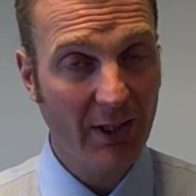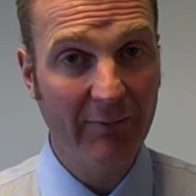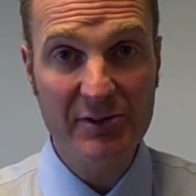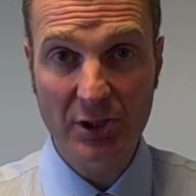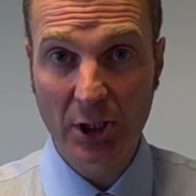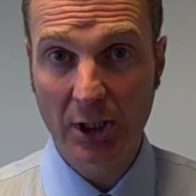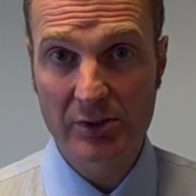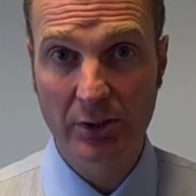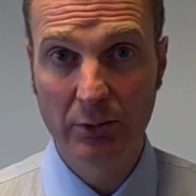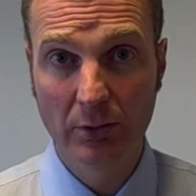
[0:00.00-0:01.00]
If it's a
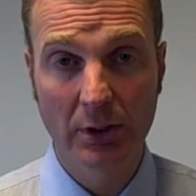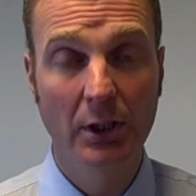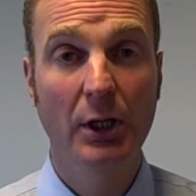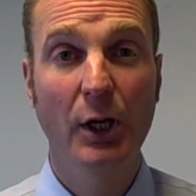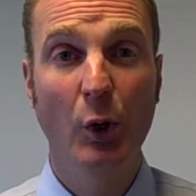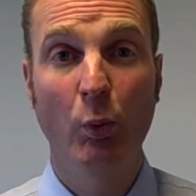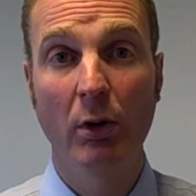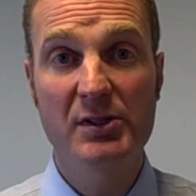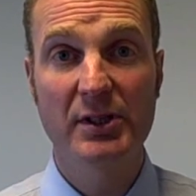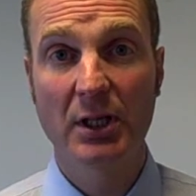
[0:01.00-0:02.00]
cartoon, what
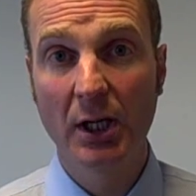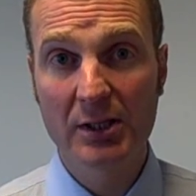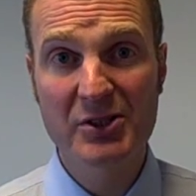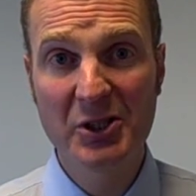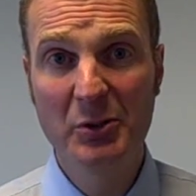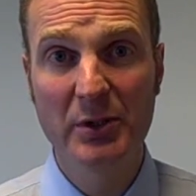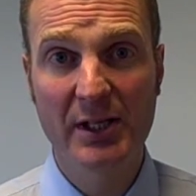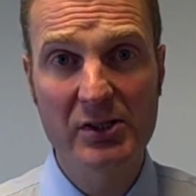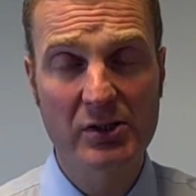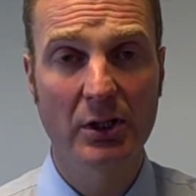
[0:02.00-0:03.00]
is the
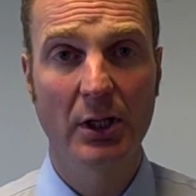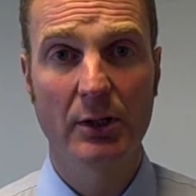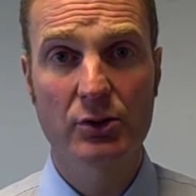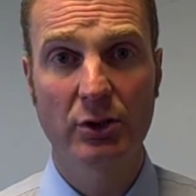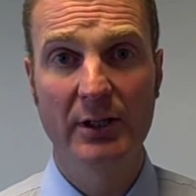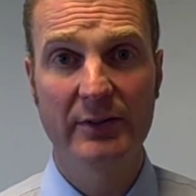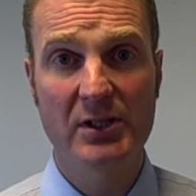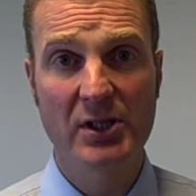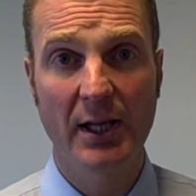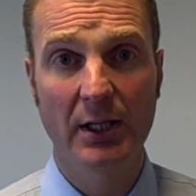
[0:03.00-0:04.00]
cartoonist trying to
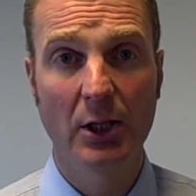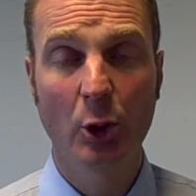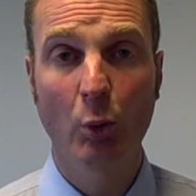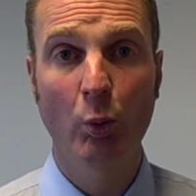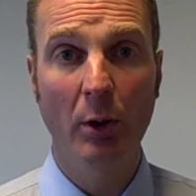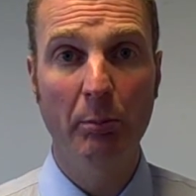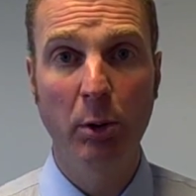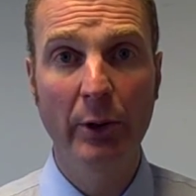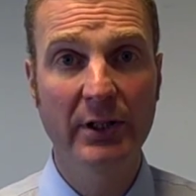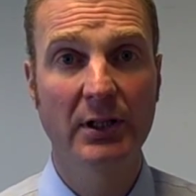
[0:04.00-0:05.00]
say? What
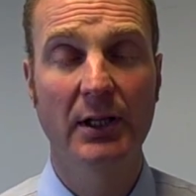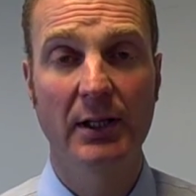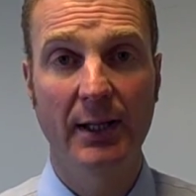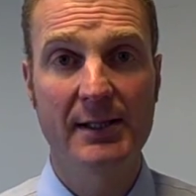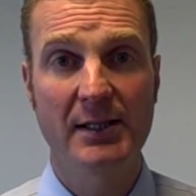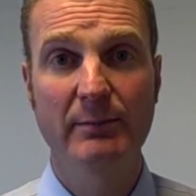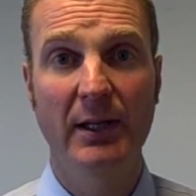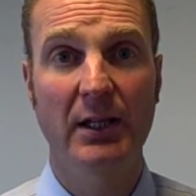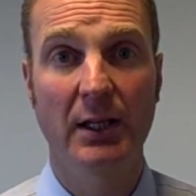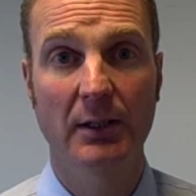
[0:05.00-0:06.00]
point is he
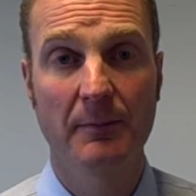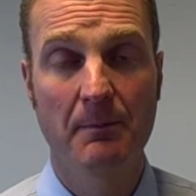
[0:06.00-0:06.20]
making?